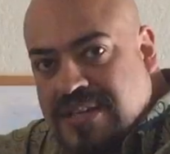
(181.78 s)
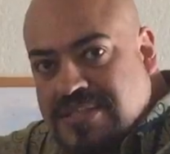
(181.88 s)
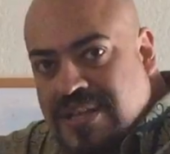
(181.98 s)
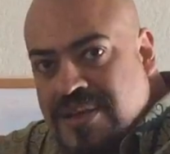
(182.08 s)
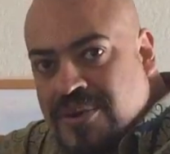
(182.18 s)
test,
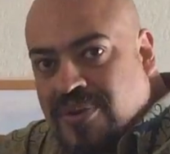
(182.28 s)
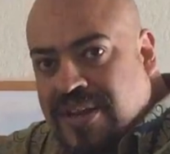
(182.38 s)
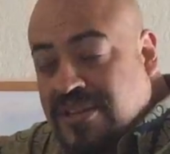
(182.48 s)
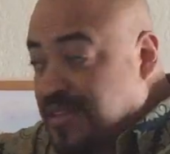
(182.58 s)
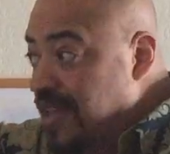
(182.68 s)

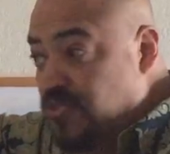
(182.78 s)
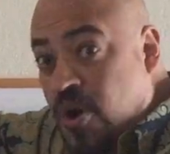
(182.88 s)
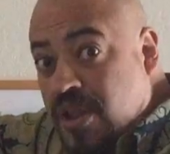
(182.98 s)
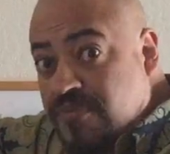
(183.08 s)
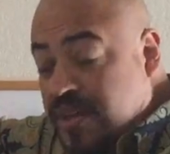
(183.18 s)
right? To test
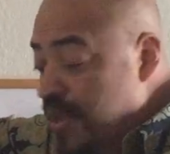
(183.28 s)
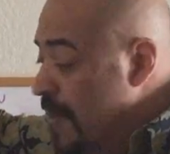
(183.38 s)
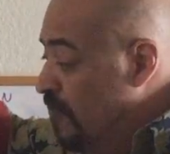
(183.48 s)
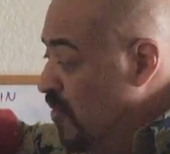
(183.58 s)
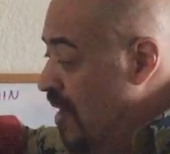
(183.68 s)
all of it,
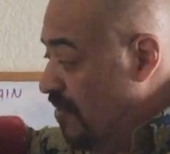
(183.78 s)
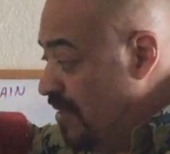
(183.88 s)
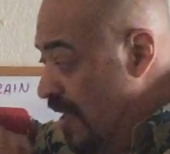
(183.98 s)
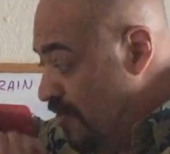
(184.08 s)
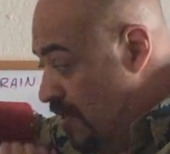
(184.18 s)
you'd have to
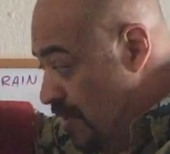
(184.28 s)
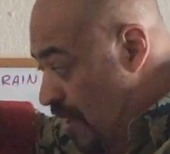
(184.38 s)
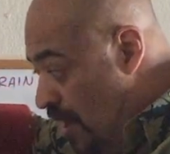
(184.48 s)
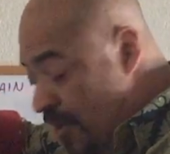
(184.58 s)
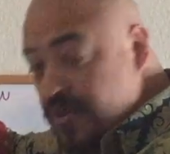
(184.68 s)
test
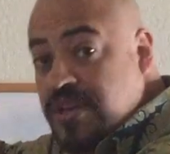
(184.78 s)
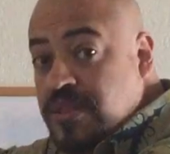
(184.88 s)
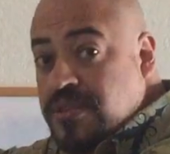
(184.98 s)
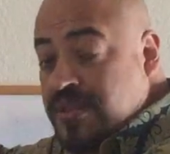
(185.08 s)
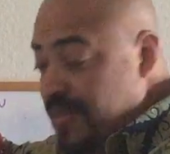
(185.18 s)

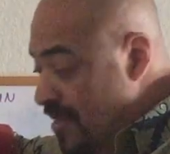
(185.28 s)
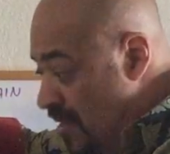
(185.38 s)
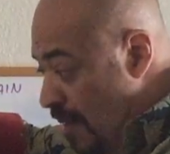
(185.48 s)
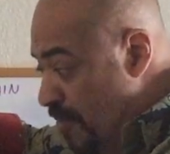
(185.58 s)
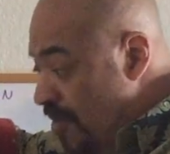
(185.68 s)
underneath, the
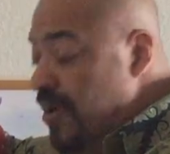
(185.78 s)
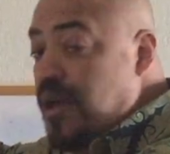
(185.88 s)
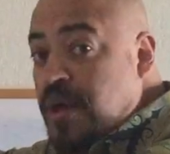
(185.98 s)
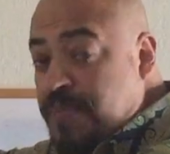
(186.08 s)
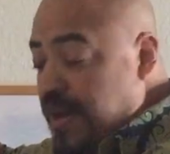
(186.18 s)
number,
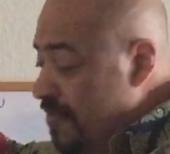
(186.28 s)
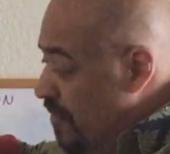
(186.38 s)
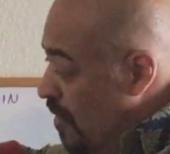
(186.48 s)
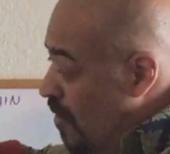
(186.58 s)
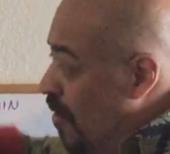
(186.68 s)
above,
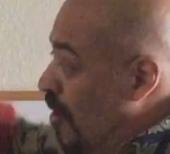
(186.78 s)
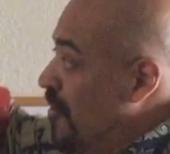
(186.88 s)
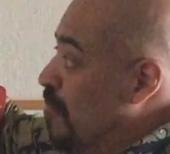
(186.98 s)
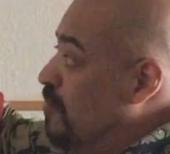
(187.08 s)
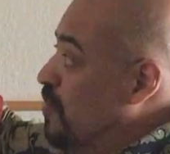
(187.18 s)
all
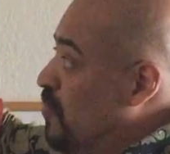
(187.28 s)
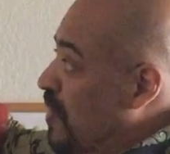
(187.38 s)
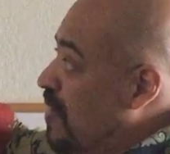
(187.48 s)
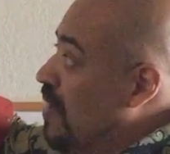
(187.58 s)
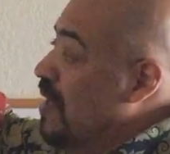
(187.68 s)
the numbers
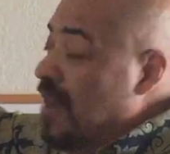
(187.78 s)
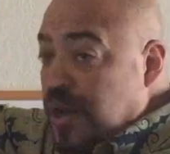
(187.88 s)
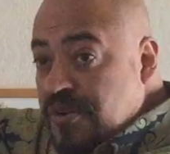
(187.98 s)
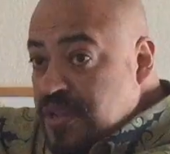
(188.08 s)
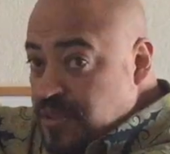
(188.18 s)
between,
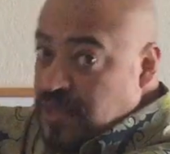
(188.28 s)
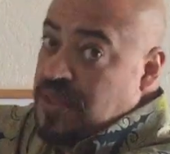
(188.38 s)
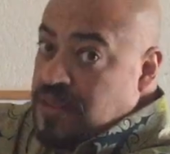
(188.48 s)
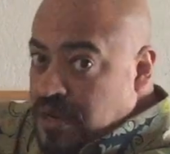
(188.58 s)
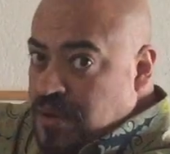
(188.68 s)
underneath,
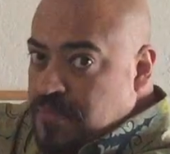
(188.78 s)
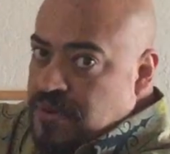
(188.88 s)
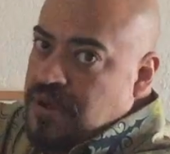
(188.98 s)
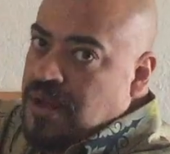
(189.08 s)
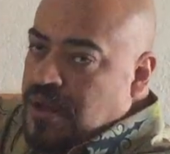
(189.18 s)
the
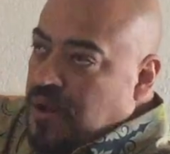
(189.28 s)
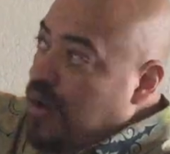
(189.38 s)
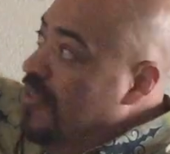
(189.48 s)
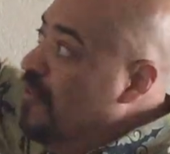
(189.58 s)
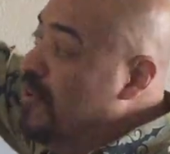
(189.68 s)
number,
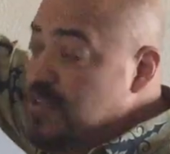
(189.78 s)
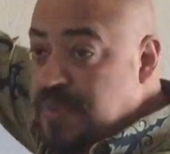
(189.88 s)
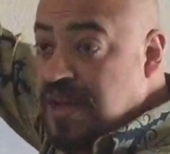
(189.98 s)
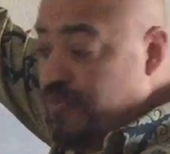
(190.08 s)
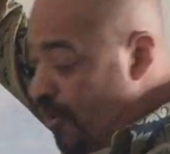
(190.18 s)
all the ones
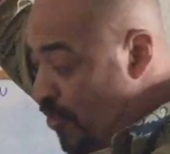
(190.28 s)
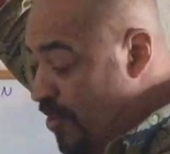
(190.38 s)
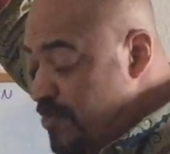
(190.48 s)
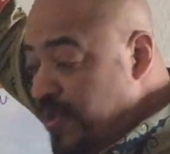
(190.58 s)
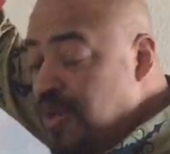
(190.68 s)
above, all the
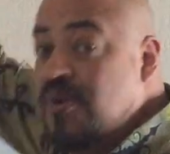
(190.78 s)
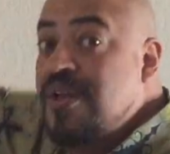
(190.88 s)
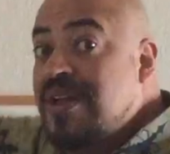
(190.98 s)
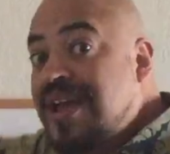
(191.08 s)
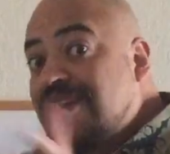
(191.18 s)
ones below,
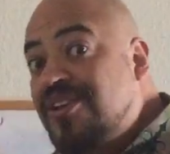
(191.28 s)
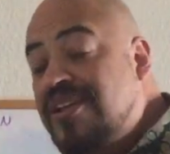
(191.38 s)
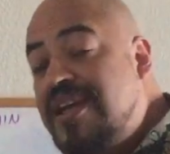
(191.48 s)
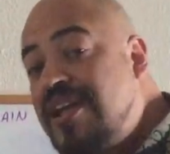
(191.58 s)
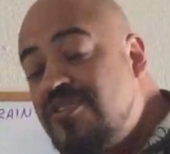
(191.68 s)
and look
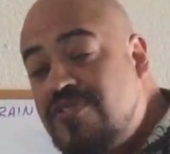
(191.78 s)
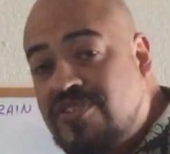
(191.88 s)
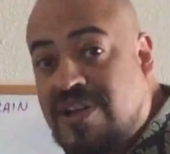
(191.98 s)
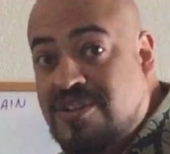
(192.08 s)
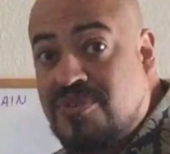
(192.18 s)
at that, you
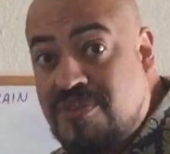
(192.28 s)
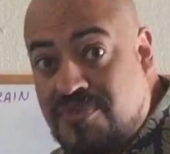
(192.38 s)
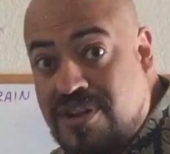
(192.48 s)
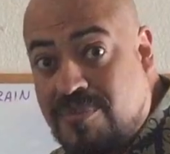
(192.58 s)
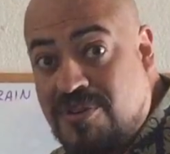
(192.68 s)
just got to an
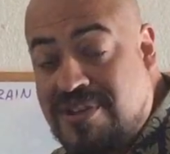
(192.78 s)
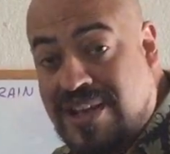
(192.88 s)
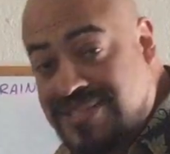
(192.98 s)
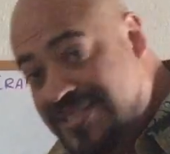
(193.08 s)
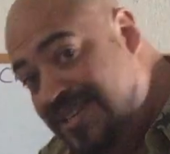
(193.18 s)
infinite number of
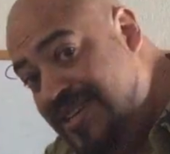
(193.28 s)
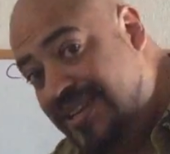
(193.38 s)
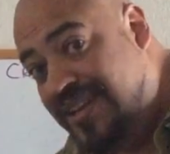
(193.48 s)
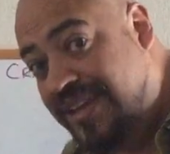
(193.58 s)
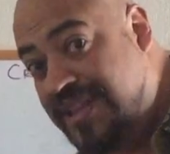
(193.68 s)
tests
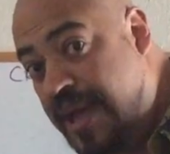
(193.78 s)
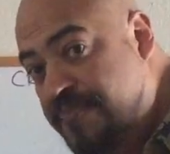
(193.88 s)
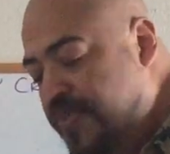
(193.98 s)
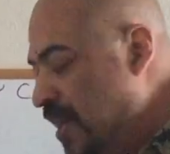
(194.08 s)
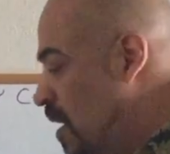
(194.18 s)
like that.
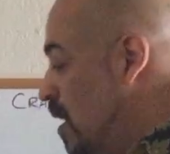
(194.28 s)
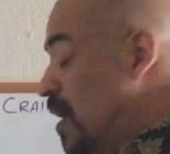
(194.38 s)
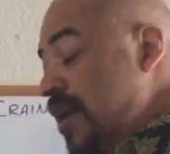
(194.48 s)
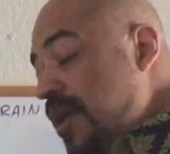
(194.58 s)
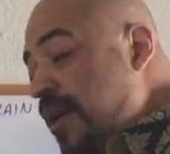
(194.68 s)

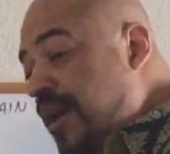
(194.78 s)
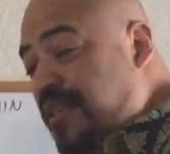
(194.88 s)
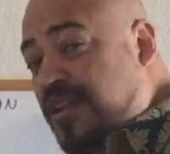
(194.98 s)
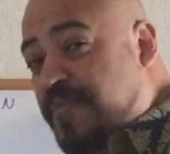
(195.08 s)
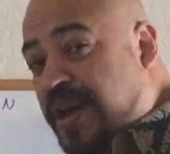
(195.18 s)

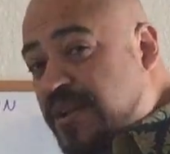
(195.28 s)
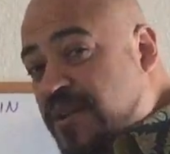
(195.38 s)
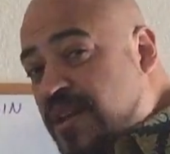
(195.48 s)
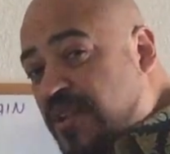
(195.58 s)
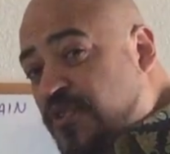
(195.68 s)
And think about it.
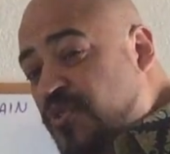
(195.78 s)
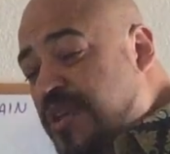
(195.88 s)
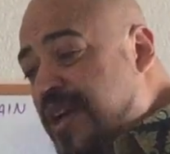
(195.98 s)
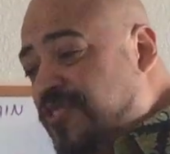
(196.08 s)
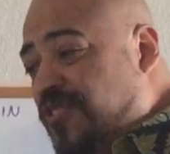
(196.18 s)
If you
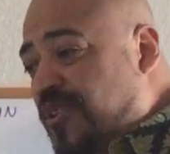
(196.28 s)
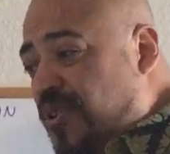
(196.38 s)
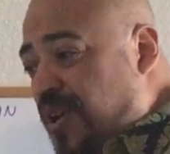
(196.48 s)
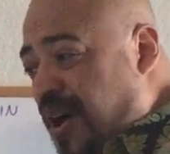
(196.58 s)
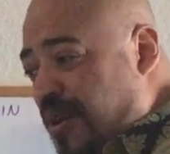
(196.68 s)
test,
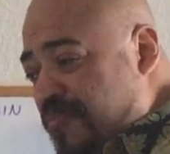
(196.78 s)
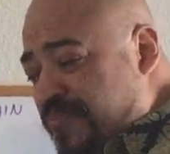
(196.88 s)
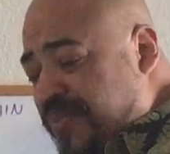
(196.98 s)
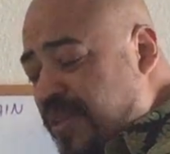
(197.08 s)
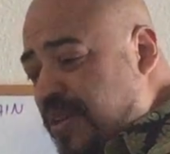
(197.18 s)
well,